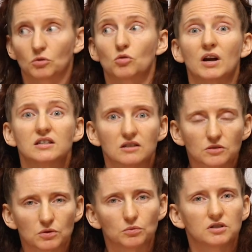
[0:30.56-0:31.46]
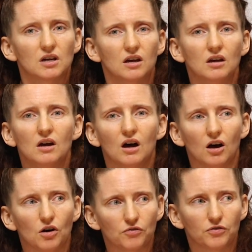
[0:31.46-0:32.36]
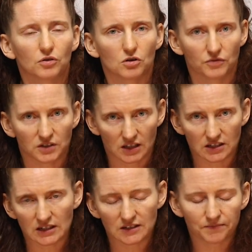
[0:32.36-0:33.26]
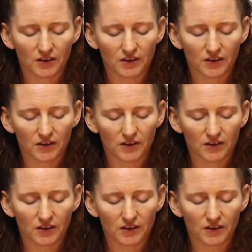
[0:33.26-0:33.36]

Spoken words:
crisis, we will say, of COVID-19.